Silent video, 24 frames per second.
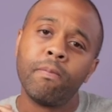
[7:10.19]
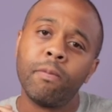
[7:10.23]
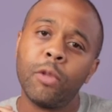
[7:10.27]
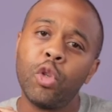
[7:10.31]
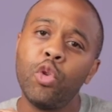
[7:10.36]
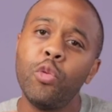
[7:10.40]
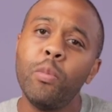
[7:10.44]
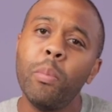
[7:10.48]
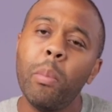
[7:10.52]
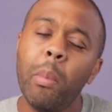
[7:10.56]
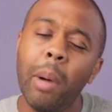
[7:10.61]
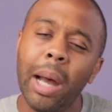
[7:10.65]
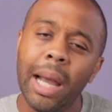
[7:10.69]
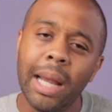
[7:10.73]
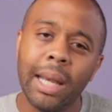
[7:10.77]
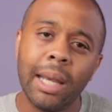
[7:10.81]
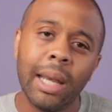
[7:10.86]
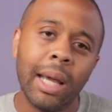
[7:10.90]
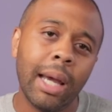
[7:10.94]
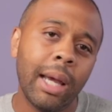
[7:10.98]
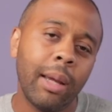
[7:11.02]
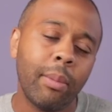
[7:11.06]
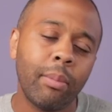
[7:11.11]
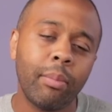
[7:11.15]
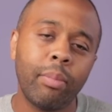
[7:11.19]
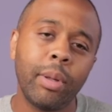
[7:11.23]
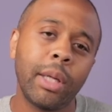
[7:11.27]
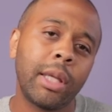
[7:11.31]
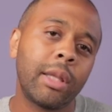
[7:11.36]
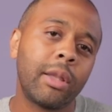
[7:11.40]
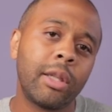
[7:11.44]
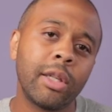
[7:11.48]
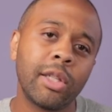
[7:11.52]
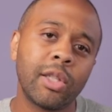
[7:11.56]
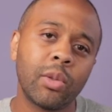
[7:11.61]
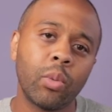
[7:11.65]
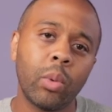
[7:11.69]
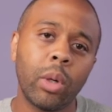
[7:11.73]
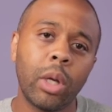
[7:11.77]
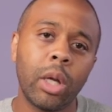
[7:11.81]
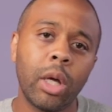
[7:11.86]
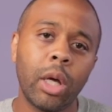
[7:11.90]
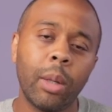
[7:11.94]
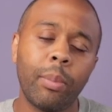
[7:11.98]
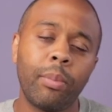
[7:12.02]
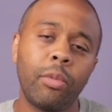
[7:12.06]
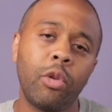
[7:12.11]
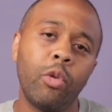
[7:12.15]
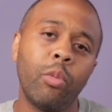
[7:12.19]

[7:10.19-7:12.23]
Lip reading: you might not pick this one up.